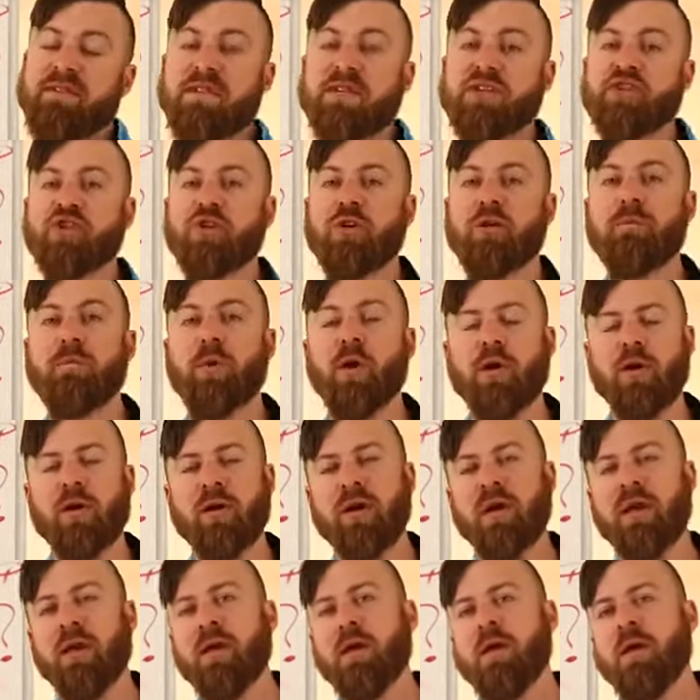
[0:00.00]
digital
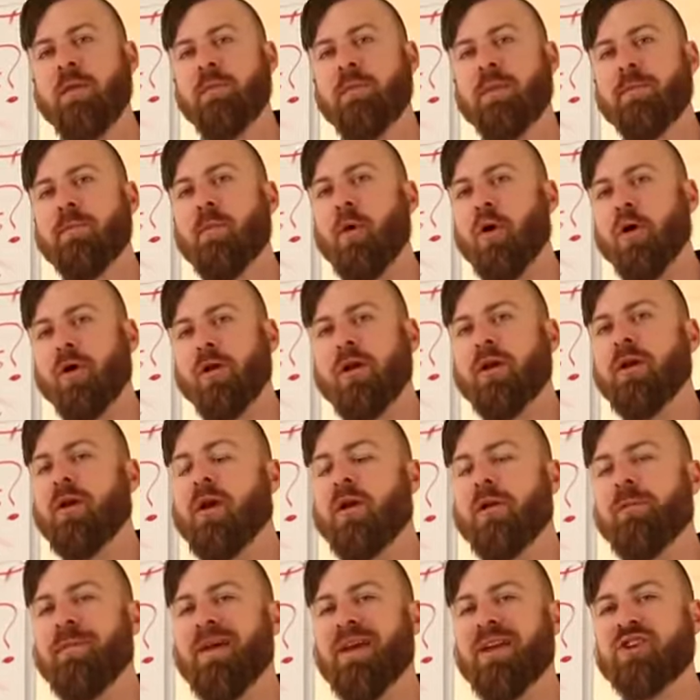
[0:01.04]
marketing, but marketing
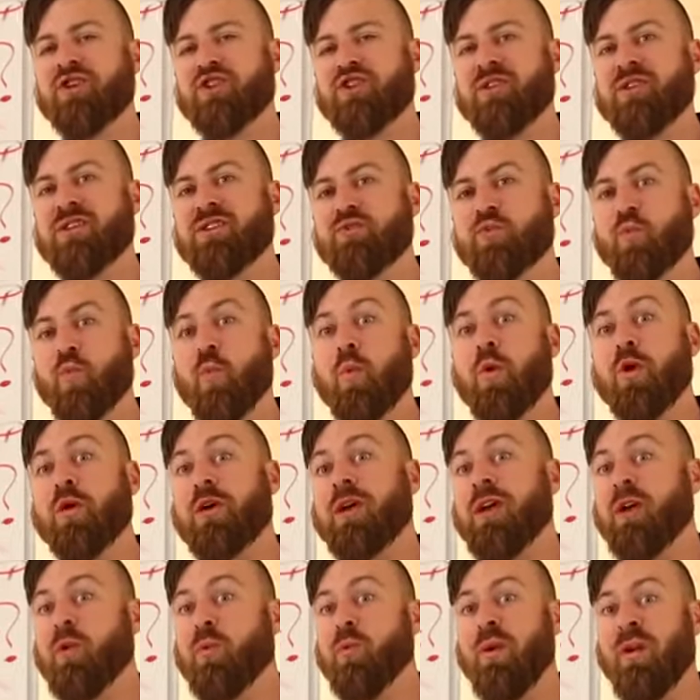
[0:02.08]
automation is
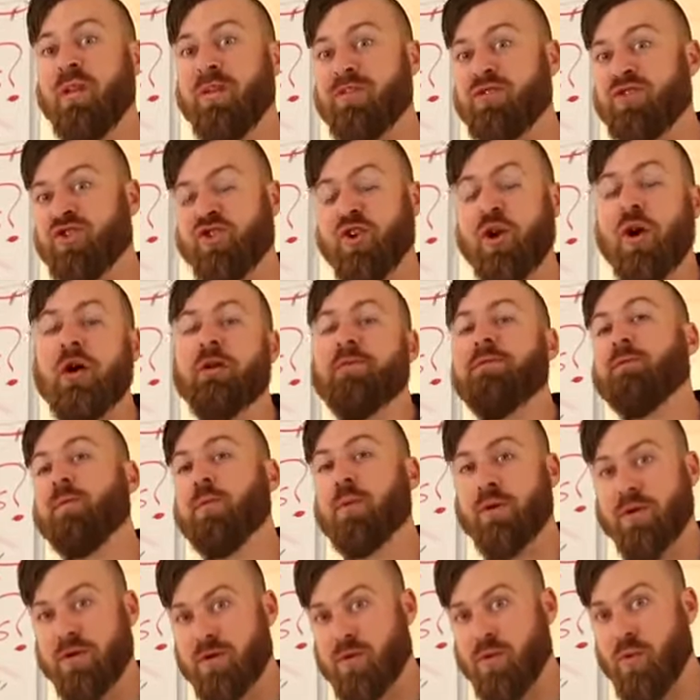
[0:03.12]
working with
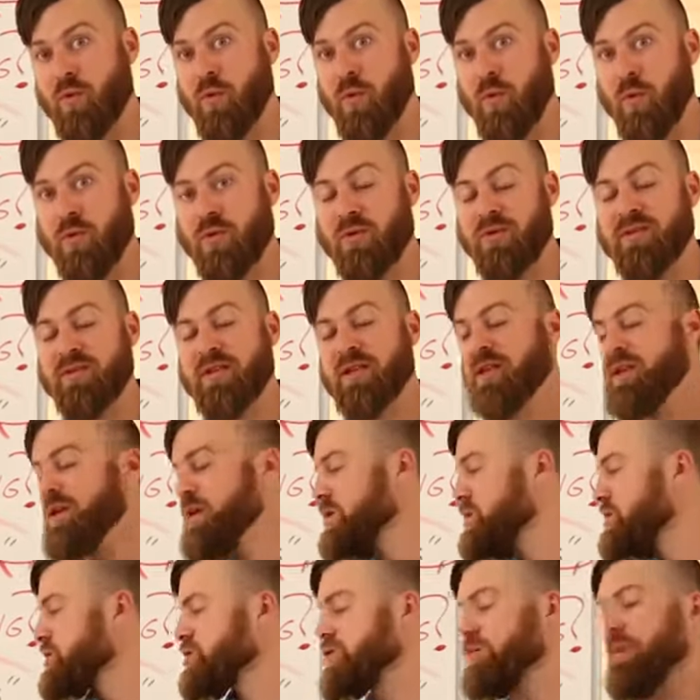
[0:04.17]
software tools
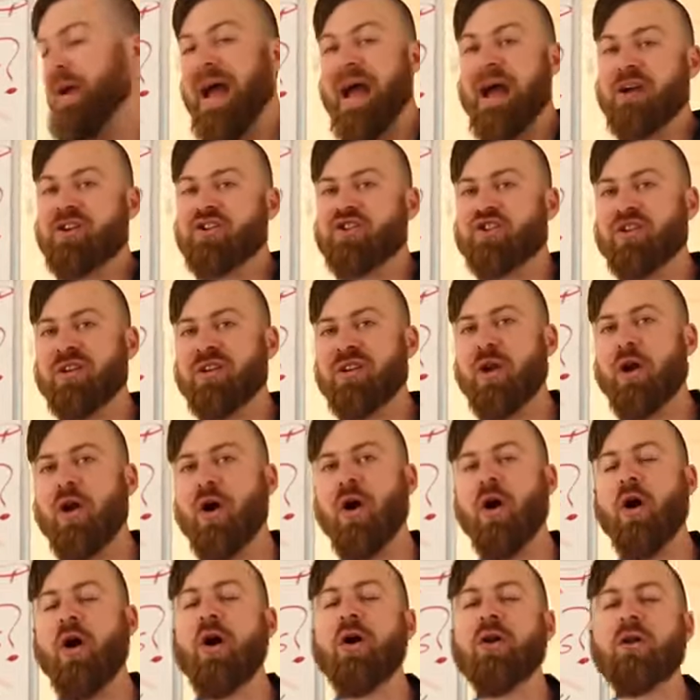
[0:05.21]
to actually
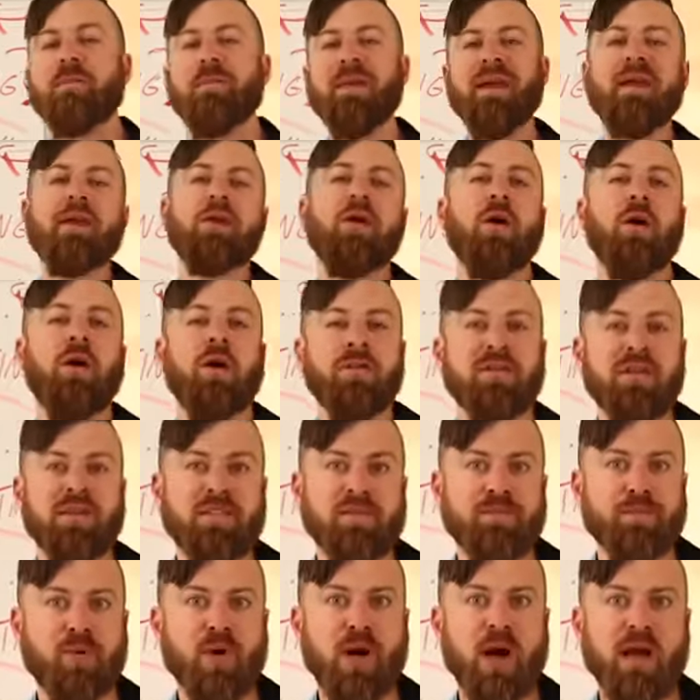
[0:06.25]
automate all
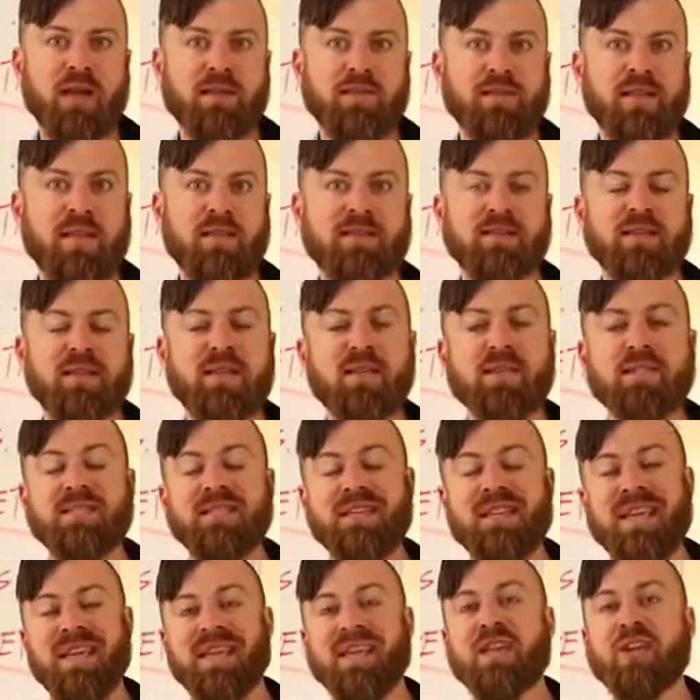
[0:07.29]
these
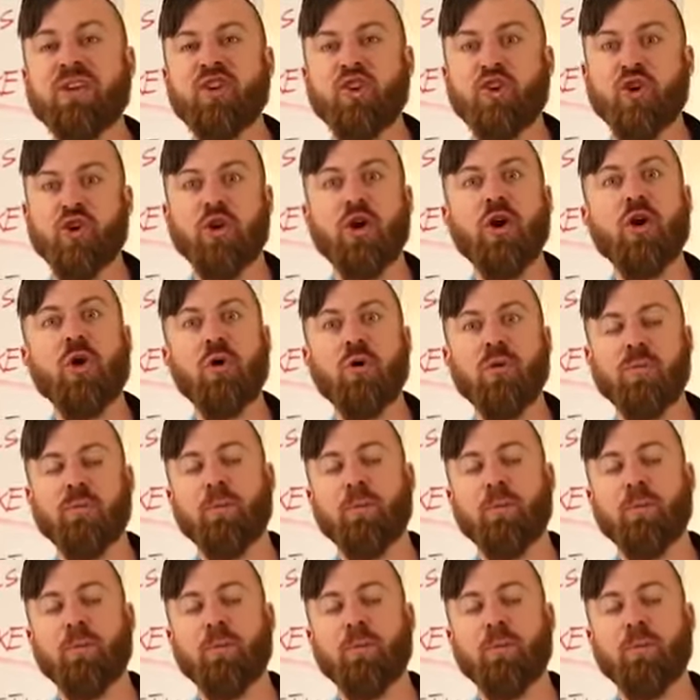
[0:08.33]
processes in your own